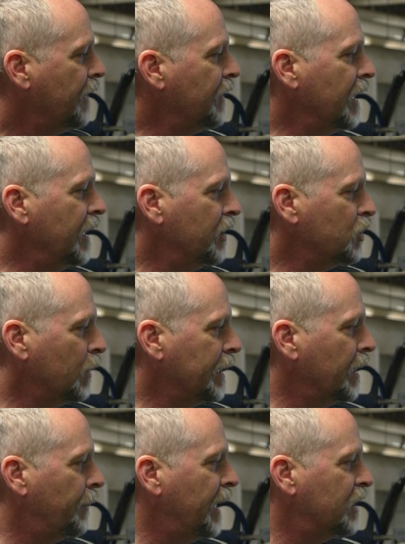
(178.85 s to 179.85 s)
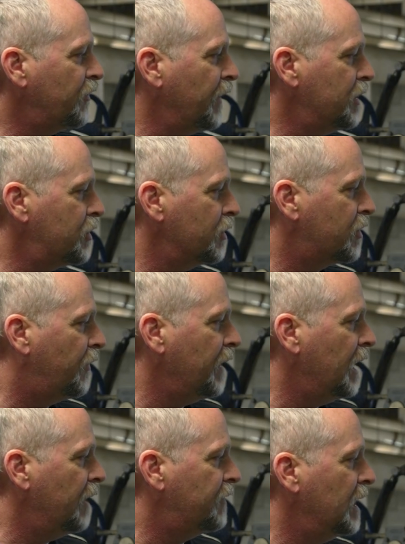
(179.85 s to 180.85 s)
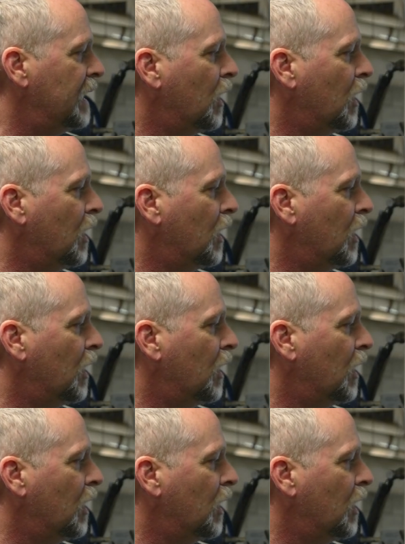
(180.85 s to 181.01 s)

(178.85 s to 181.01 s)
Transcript: And then here's one of the best features, VFD